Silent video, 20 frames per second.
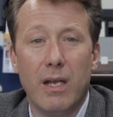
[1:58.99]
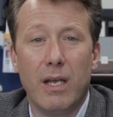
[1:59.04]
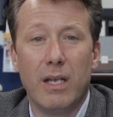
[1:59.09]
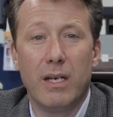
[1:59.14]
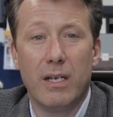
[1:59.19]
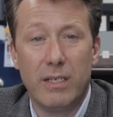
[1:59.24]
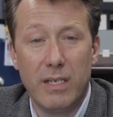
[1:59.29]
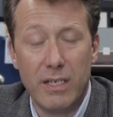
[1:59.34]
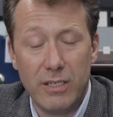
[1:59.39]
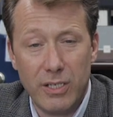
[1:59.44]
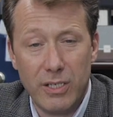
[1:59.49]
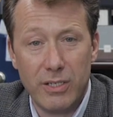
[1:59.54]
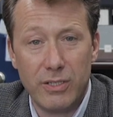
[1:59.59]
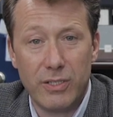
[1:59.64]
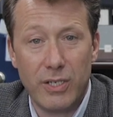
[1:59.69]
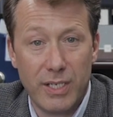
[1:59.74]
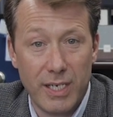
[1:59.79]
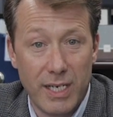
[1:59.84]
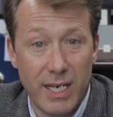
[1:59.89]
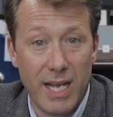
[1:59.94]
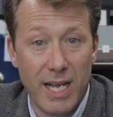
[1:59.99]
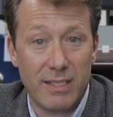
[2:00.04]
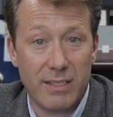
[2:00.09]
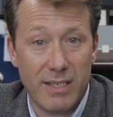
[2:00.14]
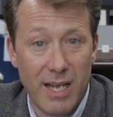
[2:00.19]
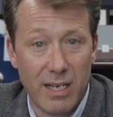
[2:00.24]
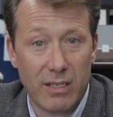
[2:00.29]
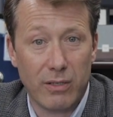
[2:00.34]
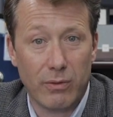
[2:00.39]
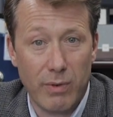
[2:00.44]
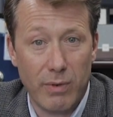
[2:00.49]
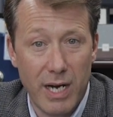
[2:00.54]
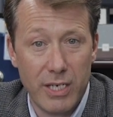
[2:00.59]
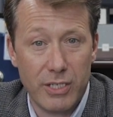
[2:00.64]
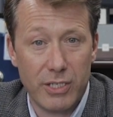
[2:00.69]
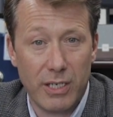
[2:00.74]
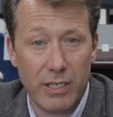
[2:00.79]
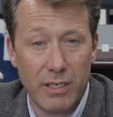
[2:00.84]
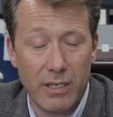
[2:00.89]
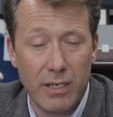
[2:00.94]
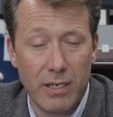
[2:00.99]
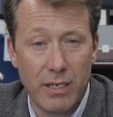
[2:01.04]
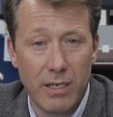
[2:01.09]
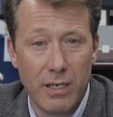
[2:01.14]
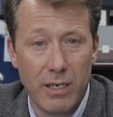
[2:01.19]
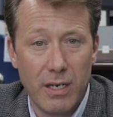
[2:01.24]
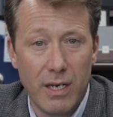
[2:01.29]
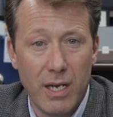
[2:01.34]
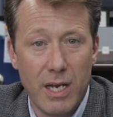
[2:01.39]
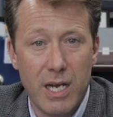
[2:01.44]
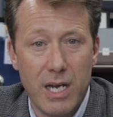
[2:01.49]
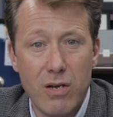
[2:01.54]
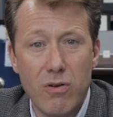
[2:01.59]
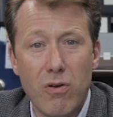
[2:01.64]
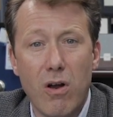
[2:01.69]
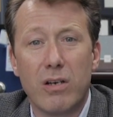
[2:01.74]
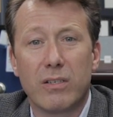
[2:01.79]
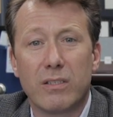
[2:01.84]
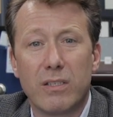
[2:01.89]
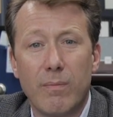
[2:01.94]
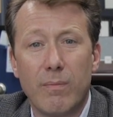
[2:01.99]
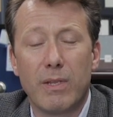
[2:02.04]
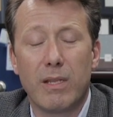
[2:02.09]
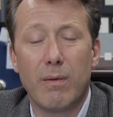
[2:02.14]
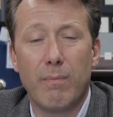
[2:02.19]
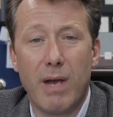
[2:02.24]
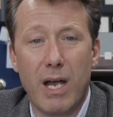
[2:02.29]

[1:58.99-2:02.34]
In addition to today's declaration, here are some of the